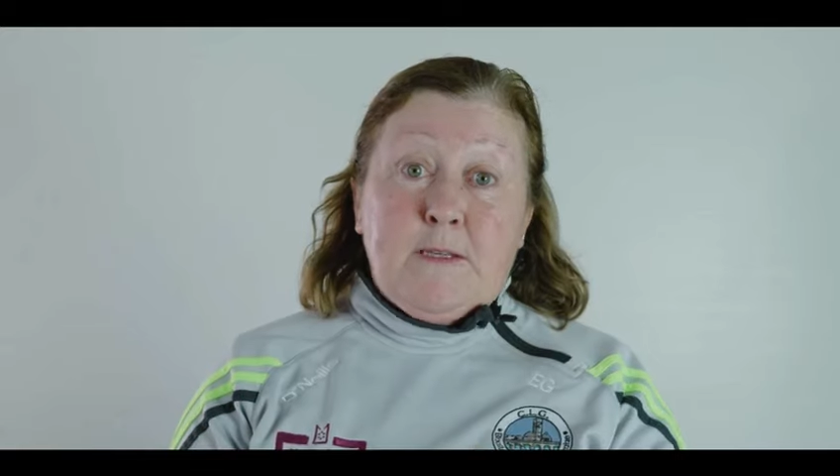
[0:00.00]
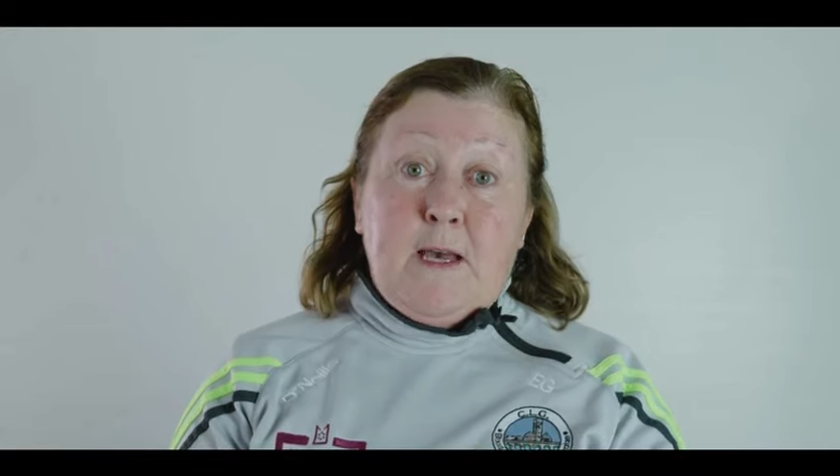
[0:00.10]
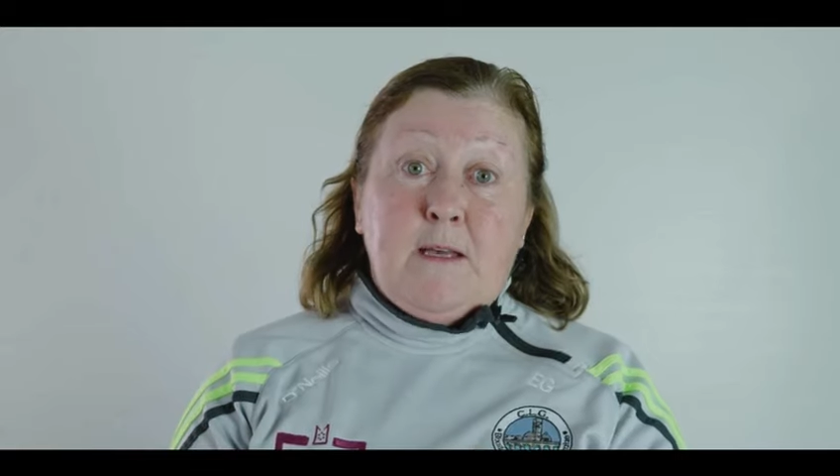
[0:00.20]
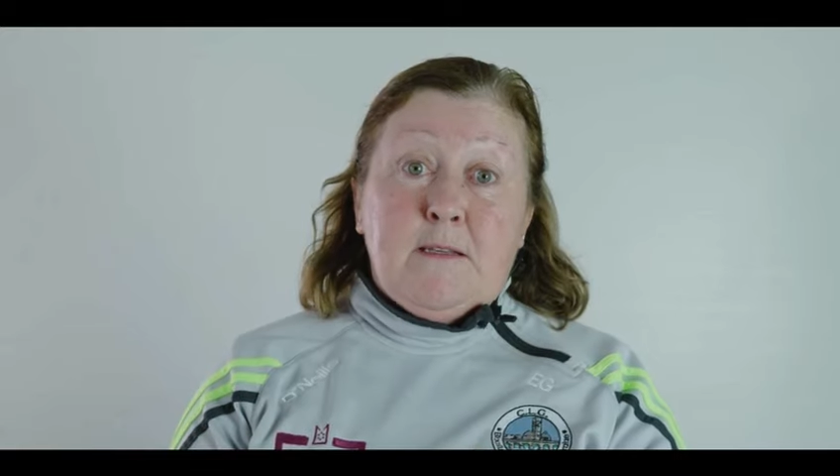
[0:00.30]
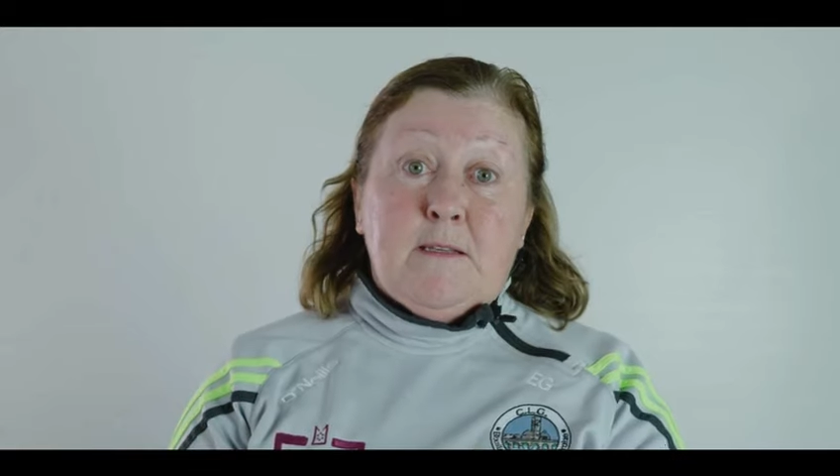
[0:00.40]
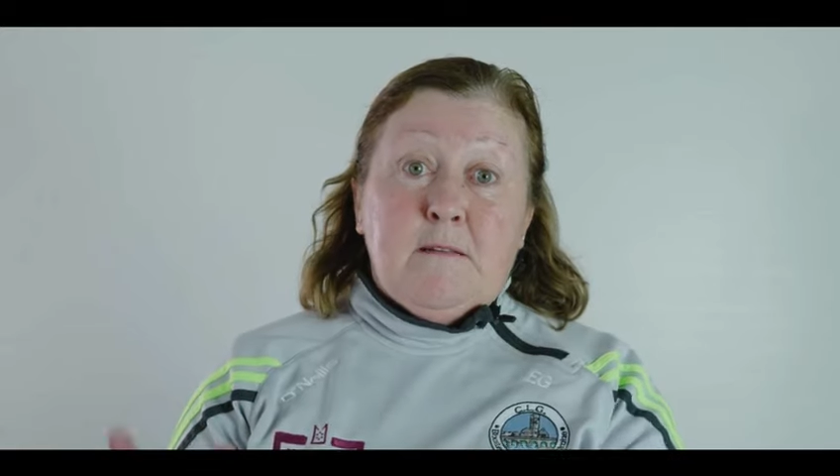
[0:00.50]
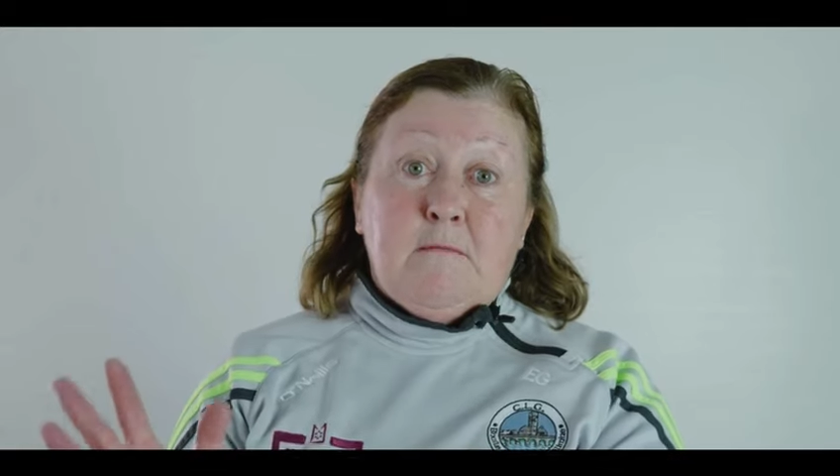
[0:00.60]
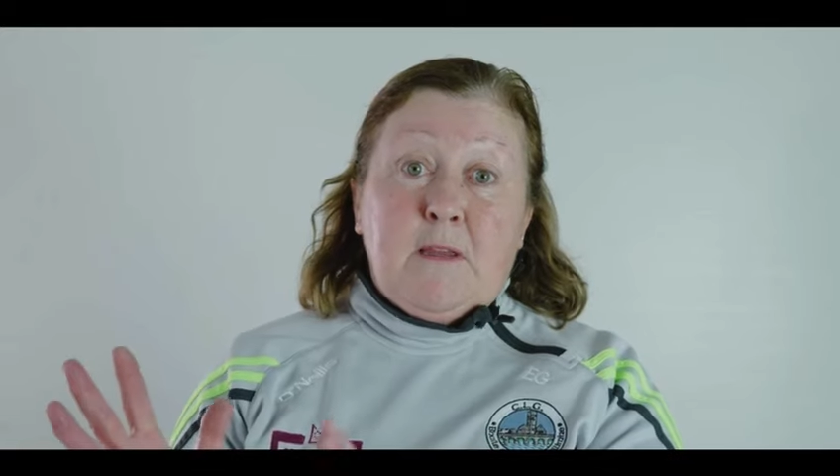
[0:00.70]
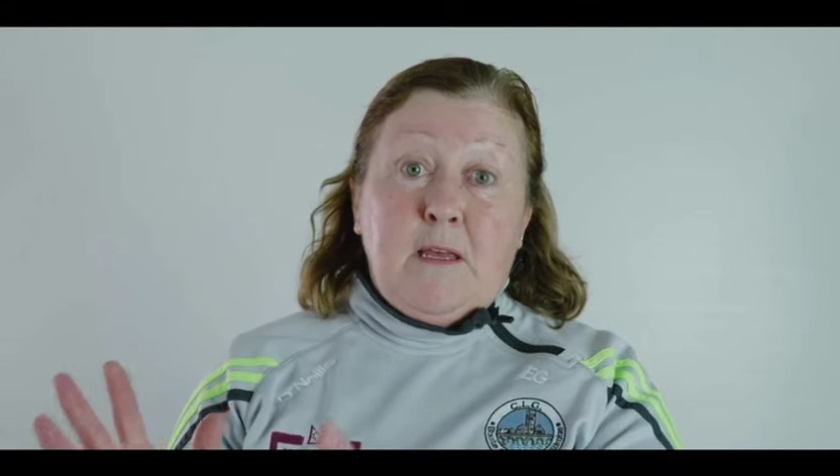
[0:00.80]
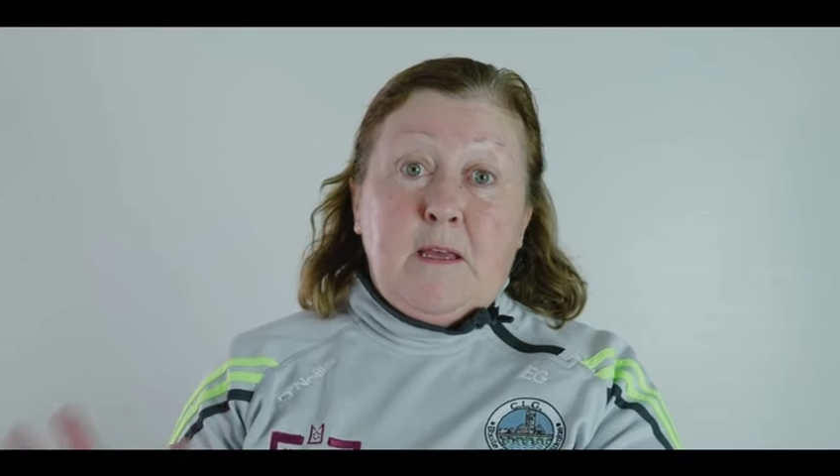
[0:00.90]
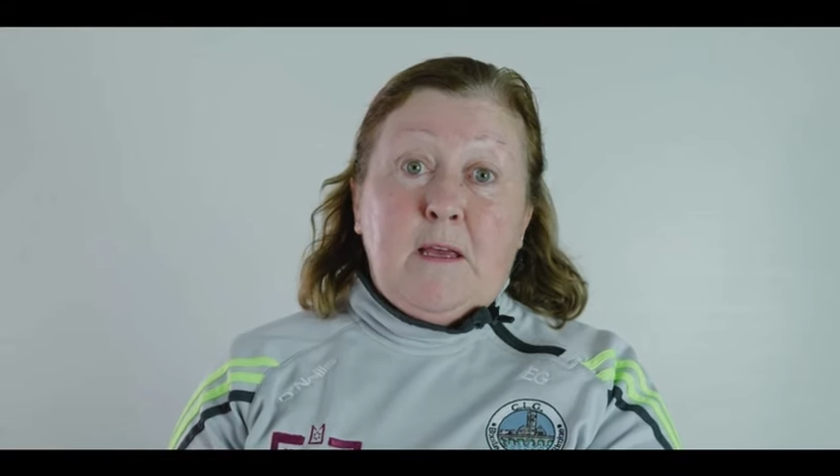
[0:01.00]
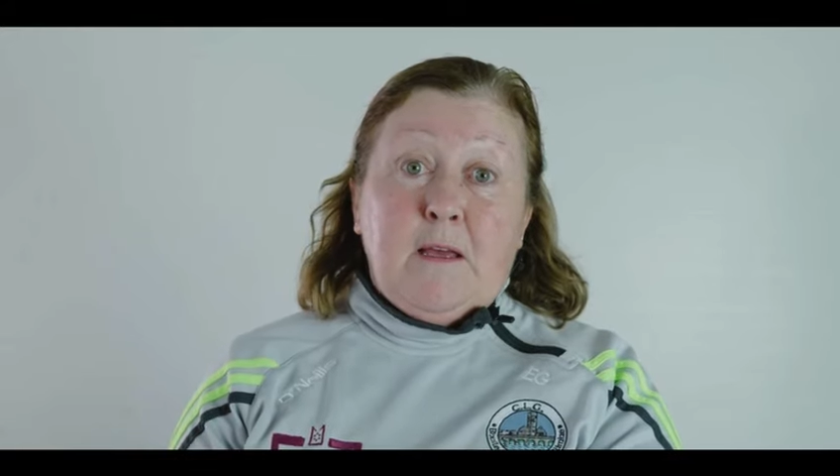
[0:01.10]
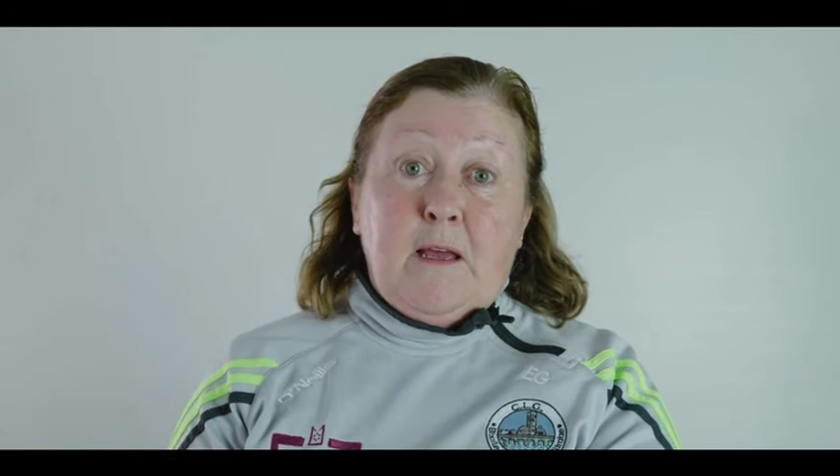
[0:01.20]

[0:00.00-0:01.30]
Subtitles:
sides, the